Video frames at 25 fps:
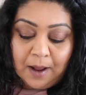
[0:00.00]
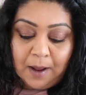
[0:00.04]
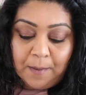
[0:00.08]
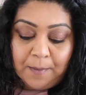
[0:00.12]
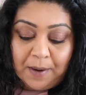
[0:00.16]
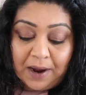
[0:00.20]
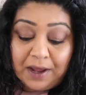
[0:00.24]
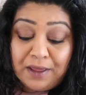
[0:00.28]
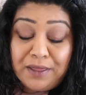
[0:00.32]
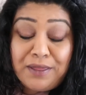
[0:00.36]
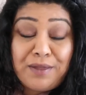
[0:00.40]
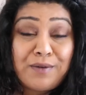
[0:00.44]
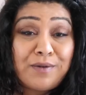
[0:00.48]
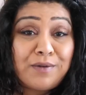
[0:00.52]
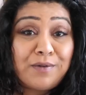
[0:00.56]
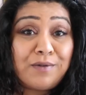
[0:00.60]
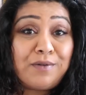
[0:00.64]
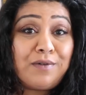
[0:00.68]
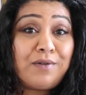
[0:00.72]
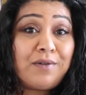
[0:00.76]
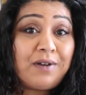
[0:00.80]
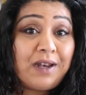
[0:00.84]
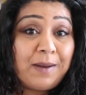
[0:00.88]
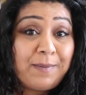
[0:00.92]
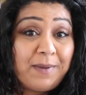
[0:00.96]
But I
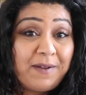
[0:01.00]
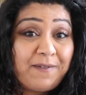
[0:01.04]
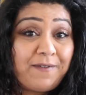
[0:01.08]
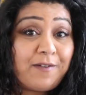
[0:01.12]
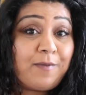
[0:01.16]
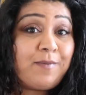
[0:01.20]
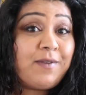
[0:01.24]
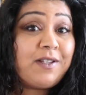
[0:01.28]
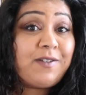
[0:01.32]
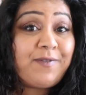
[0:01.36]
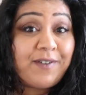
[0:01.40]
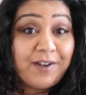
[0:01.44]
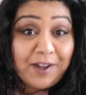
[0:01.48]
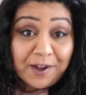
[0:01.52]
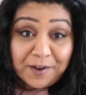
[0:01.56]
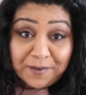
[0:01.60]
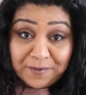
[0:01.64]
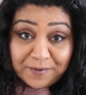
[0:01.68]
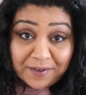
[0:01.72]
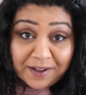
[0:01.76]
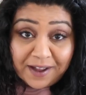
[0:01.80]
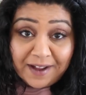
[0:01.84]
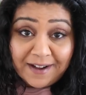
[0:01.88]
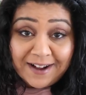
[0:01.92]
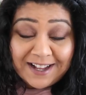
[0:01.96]
thought, let me film this video
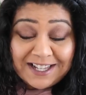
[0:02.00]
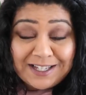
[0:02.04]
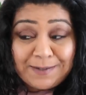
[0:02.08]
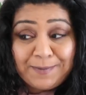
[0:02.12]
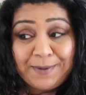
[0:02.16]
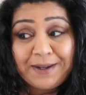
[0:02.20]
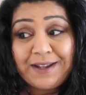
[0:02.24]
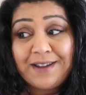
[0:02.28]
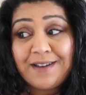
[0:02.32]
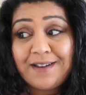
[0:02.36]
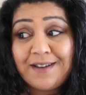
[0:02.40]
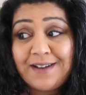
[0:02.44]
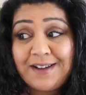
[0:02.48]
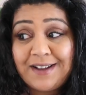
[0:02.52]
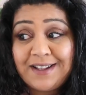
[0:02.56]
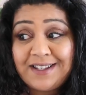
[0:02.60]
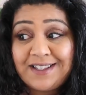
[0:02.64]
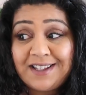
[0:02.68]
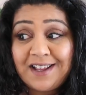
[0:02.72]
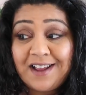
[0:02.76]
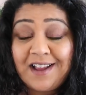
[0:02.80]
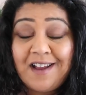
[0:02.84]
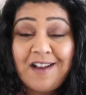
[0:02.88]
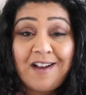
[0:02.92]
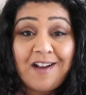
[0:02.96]
first because
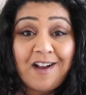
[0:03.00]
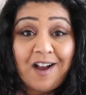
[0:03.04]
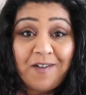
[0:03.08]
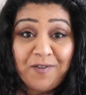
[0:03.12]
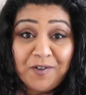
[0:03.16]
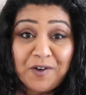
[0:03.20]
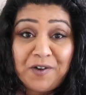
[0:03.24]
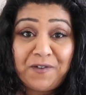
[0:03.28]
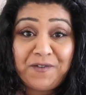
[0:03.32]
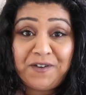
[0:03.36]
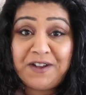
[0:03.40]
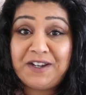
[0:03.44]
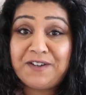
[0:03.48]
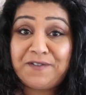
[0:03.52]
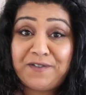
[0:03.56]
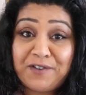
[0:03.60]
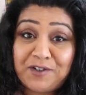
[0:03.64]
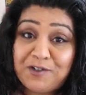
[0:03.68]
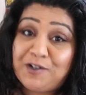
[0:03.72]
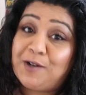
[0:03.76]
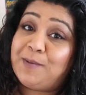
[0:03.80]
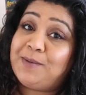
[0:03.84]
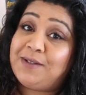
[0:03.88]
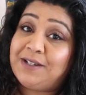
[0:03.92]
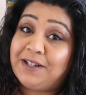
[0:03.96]
I've got a few
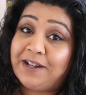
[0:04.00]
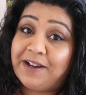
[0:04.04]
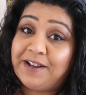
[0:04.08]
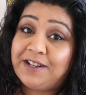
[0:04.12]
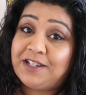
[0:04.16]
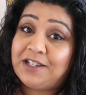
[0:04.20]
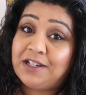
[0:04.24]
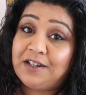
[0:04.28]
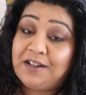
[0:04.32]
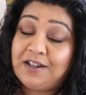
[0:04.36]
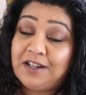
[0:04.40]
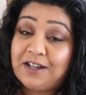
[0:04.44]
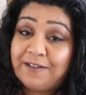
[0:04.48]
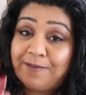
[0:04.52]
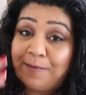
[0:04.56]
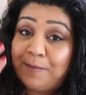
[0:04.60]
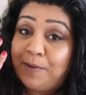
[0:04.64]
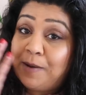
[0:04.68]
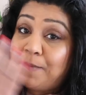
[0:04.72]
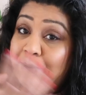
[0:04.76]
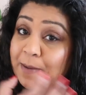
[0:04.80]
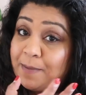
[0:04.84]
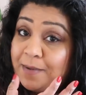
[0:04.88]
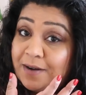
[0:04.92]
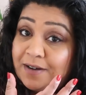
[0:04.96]
different shops to go to, and if I
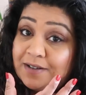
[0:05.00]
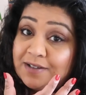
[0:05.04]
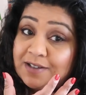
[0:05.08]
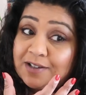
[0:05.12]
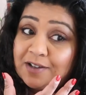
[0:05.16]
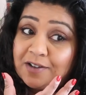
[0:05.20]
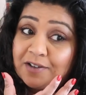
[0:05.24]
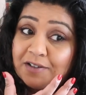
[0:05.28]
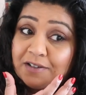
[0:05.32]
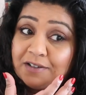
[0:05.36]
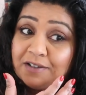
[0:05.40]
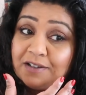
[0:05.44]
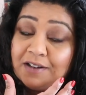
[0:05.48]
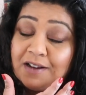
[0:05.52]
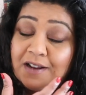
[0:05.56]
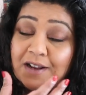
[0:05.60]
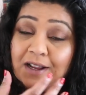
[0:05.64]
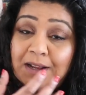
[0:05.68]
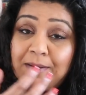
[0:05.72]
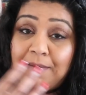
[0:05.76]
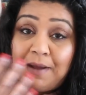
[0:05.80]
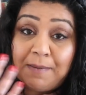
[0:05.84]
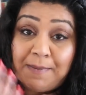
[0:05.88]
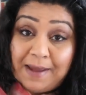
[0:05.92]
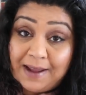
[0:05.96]
put my mask on,
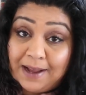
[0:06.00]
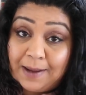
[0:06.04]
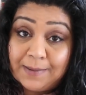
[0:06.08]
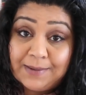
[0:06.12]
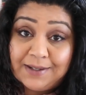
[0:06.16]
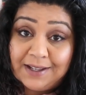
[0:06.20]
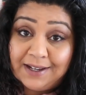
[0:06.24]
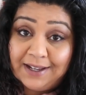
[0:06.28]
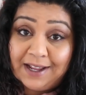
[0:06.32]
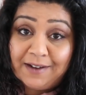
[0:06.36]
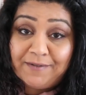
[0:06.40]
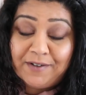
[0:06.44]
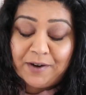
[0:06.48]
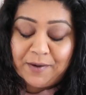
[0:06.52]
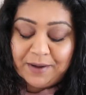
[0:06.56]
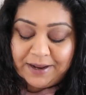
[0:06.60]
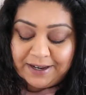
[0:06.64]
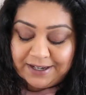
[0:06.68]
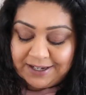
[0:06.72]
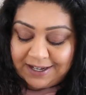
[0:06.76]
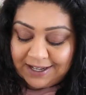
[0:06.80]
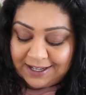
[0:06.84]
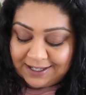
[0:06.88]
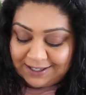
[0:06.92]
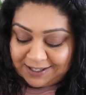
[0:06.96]
my makeup's gonna get
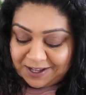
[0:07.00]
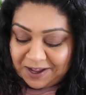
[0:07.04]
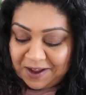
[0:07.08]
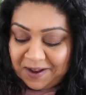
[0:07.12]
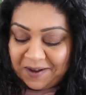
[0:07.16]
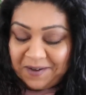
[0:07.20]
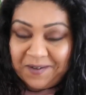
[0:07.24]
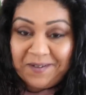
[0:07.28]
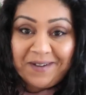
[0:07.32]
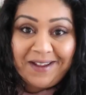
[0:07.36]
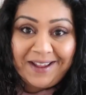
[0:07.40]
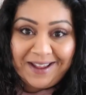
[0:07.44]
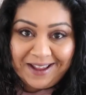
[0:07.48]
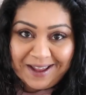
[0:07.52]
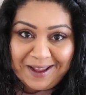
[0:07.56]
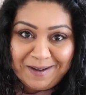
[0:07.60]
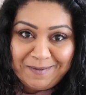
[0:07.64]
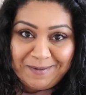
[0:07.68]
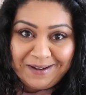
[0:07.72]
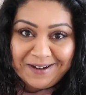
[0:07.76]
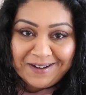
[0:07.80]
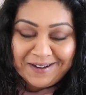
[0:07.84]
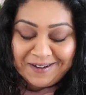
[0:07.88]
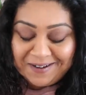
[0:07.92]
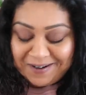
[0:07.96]
ruined. So here
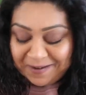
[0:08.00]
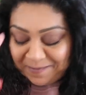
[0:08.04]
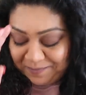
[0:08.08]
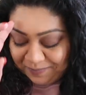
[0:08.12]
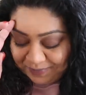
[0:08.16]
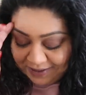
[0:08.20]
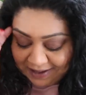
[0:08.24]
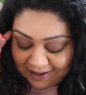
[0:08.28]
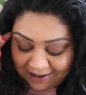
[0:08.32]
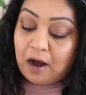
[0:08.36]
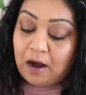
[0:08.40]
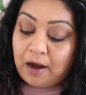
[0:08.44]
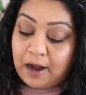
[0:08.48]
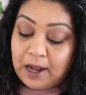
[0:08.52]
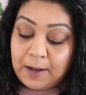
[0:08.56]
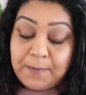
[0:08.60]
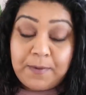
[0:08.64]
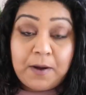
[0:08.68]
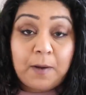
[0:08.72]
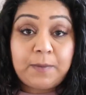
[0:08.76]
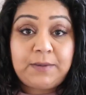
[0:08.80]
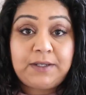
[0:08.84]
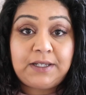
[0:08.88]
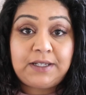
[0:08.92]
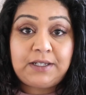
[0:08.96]
we are. I
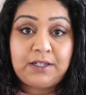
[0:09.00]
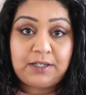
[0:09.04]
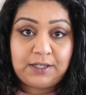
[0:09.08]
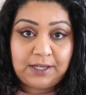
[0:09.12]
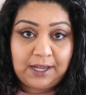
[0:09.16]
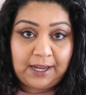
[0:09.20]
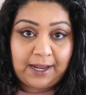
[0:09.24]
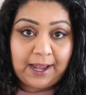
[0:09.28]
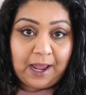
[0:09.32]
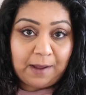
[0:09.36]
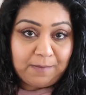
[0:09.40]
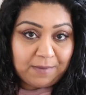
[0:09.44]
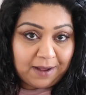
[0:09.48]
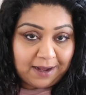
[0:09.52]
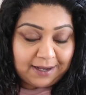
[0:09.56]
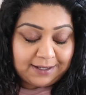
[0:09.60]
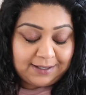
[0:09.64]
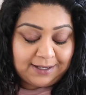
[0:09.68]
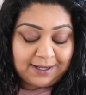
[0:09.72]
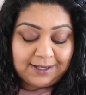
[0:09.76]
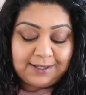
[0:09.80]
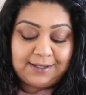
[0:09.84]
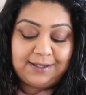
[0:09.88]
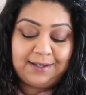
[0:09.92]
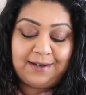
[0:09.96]
popped into T K
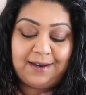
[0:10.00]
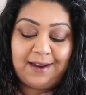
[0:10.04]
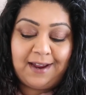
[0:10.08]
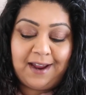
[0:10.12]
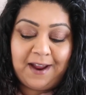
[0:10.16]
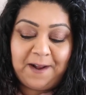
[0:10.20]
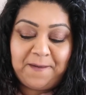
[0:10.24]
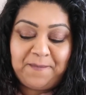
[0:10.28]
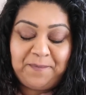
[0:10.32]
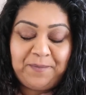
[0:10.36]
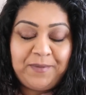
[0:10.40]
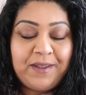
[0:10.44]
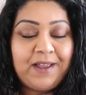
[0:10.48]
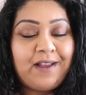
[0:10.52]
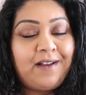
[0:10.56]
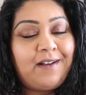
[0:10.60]
Maxx yesterday.